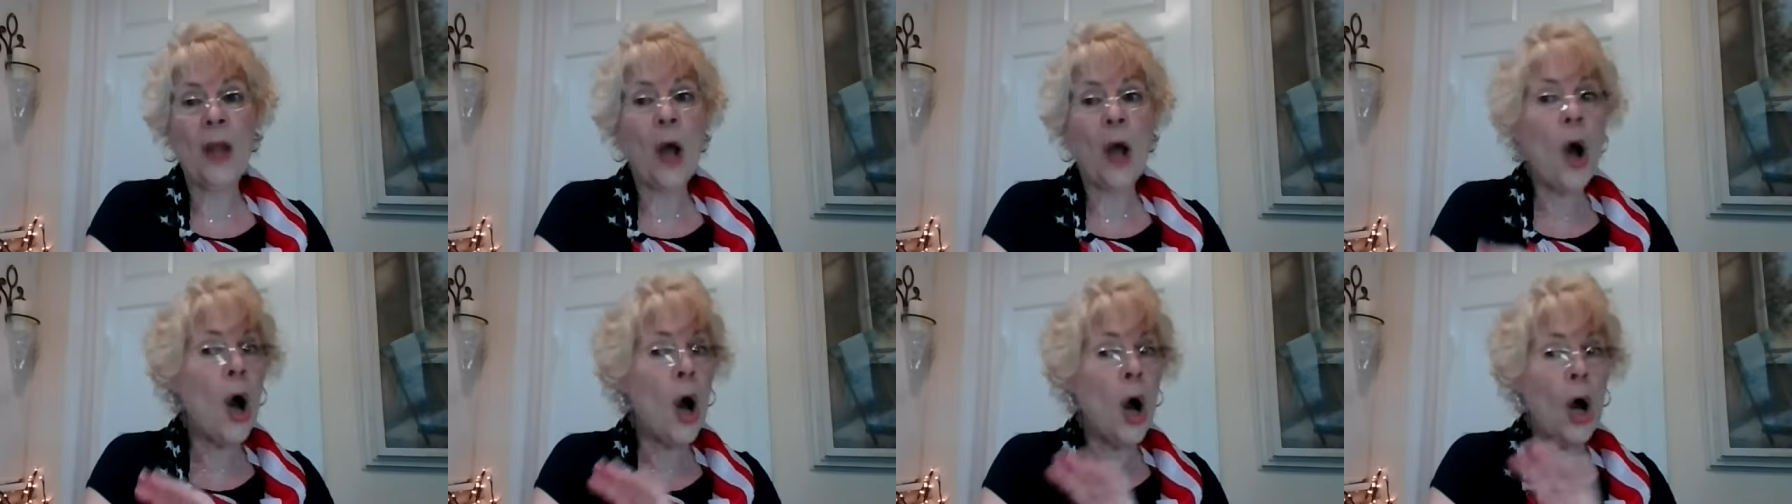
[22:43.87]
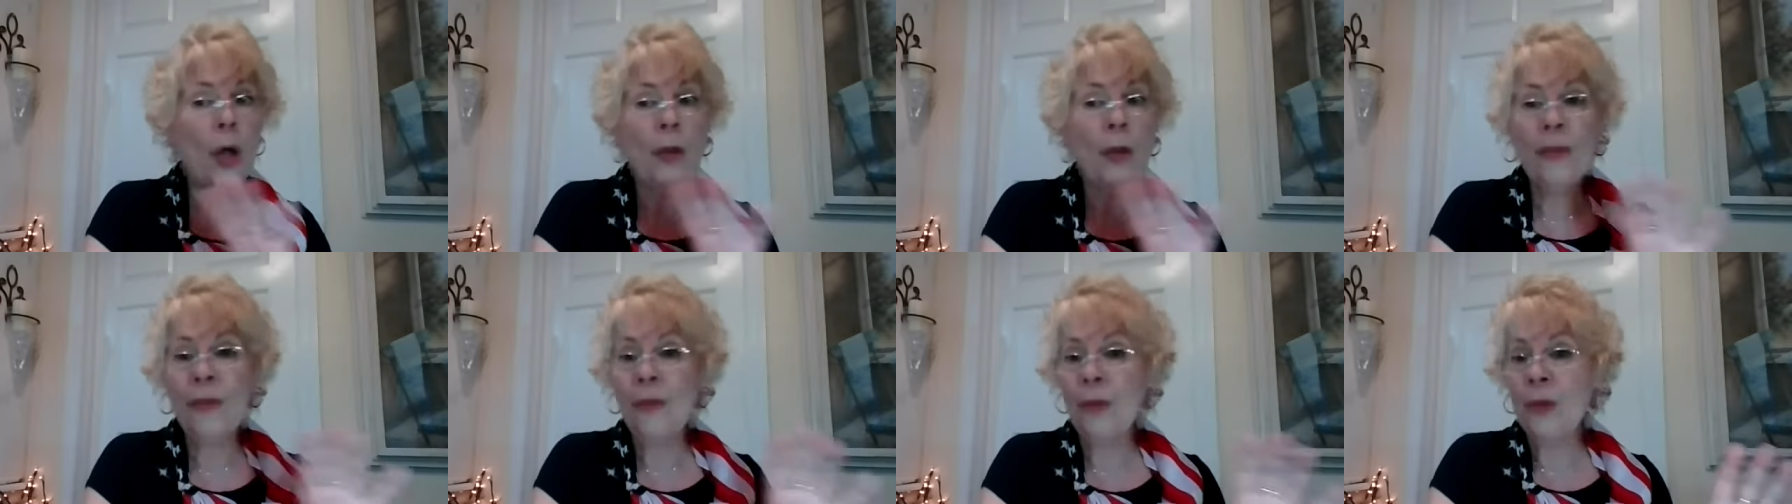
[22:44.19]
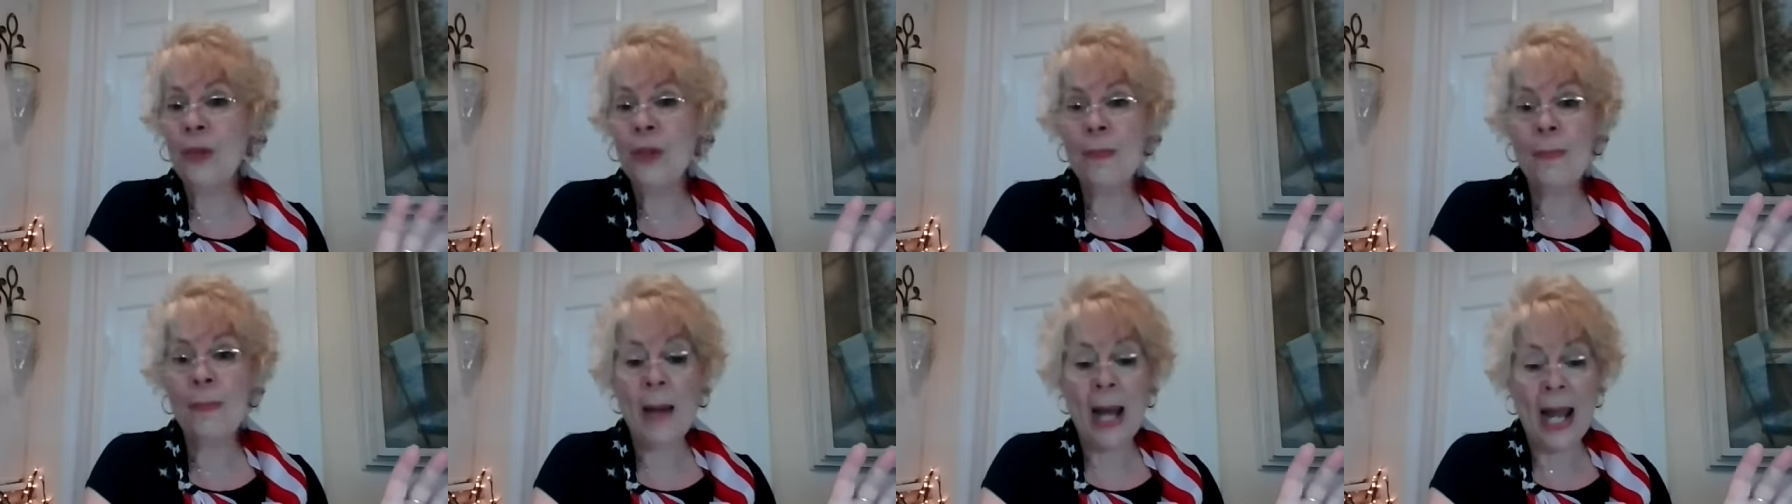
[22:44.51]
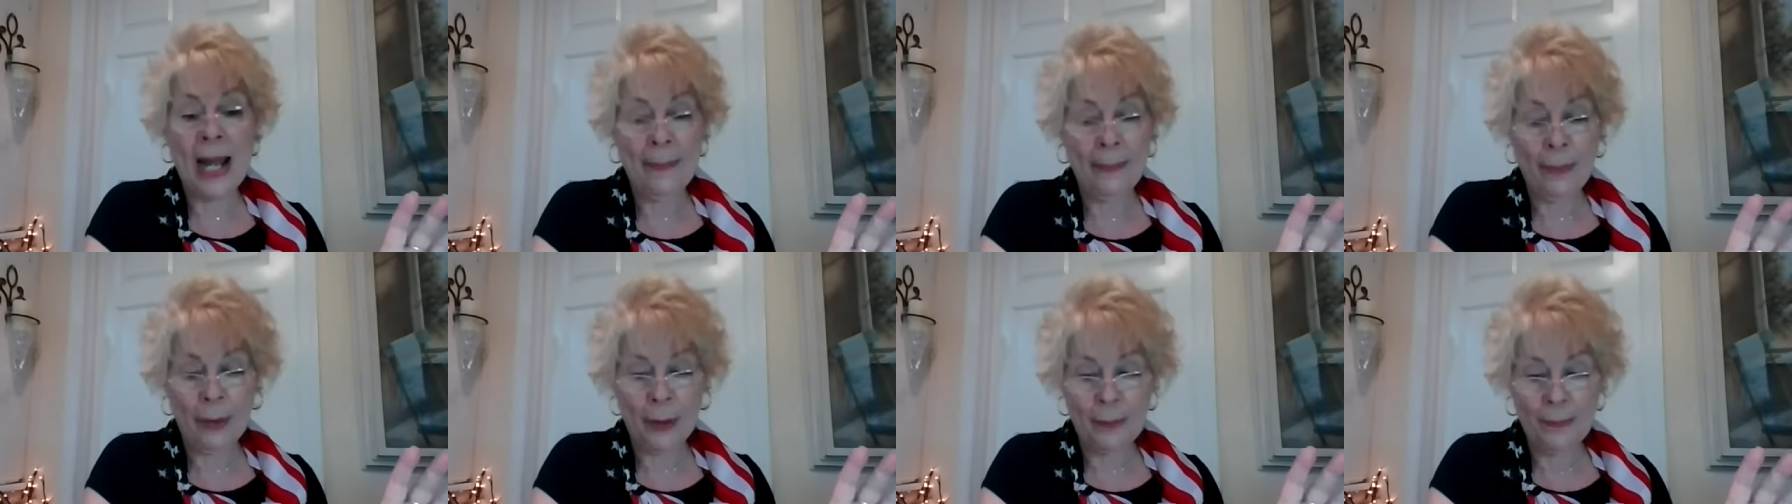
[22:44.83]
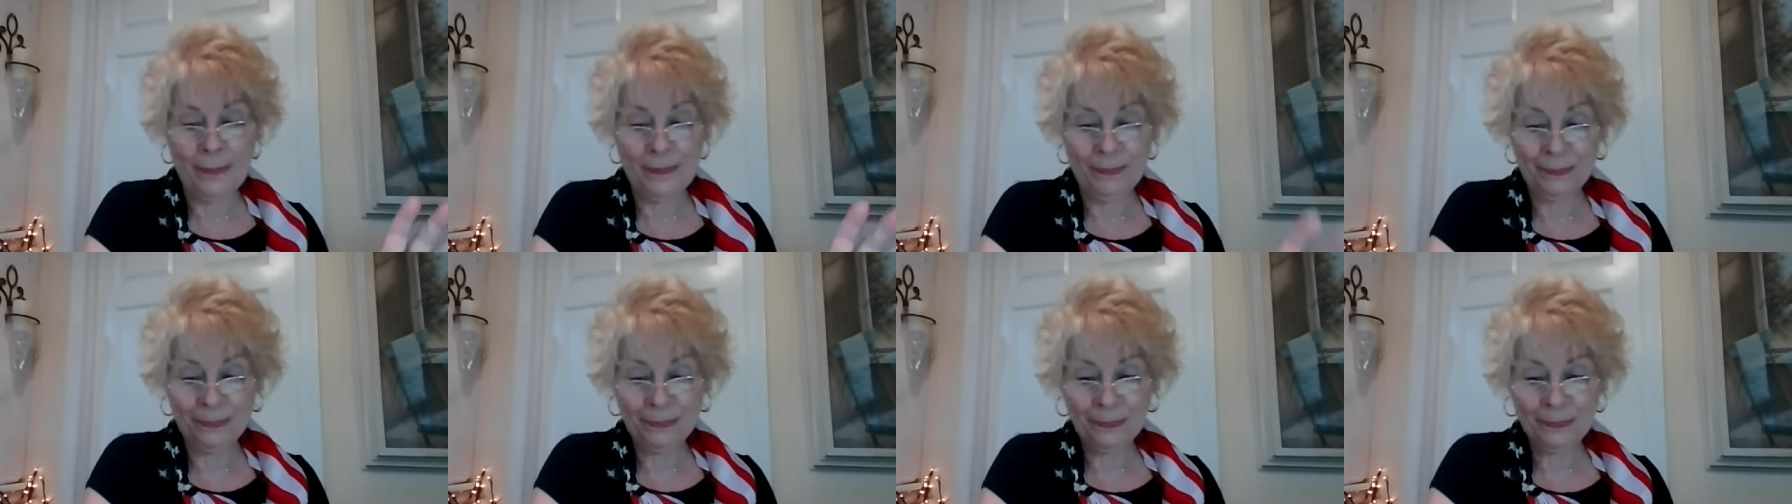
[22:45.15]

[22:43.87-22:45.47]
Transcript: all through the Bible.